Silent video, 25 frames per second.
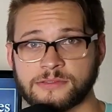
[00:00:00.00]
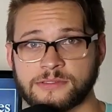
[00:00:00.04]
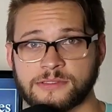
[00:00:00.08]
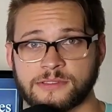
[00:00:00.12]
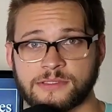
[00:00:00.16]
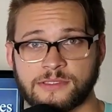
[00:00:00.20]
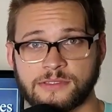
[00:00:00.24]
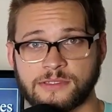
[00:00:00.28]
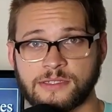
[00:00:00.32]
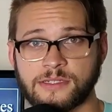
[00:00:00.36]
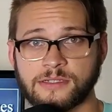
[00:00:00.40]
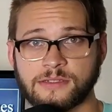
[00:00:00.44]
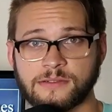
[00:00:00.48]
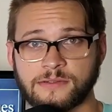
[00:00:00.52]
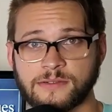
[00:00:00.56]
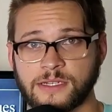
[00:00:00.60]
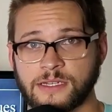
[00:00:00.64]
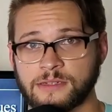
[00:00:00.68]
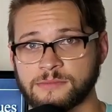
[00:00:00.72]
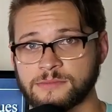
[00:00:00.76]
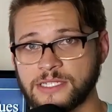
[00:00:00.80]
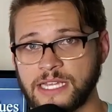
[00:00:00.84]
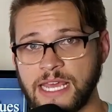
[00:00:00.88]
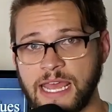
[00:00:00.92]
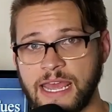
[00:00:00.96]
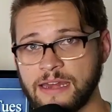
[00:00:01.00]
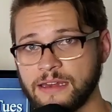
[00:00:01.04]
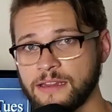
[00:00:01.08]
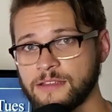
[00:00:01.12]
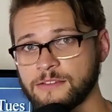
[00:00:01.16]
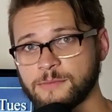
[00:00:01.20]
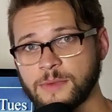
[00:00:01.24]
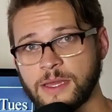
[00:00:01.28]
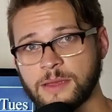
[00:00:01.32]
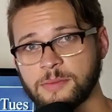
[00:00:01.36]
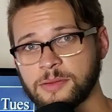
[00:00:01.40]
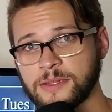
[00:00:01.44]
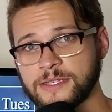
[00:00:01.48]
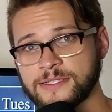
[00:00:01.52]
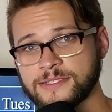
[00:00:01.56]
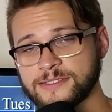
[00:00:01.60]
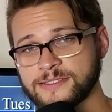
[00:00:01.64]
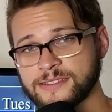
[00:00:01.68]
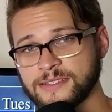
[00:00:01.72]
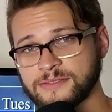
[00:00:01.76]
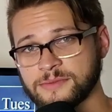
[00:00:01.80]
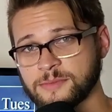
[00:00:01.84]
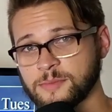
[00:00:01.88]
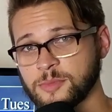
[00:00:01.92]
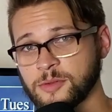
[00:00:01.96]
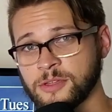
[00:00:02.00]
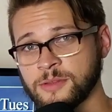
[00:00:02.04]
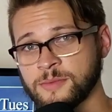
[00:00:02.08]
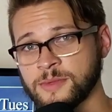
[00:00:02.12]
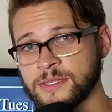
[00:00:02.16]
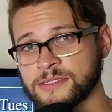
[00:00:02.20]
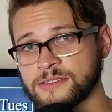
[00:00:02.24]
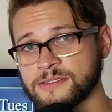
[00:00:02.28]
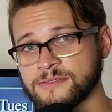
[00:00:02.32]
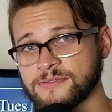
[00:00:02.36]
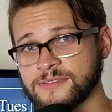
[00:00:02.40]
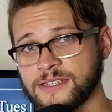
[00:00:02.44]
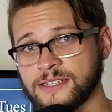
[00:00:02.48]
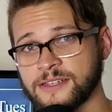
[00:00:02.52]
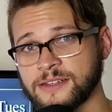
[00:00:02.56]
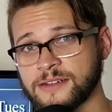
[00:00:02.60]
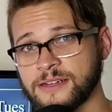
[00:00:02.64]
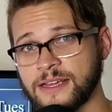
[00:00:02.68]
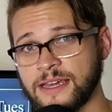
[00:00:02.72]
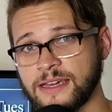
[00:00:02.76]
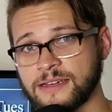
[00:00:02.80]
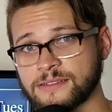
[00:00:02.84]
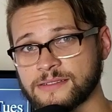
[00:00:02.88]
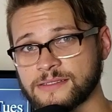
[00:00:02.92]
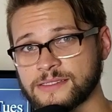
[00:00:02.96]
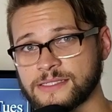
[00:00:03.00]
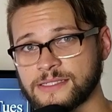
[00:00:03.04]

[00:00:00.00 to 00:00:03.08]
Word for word: You could have come to any of my places of employment to figure it out.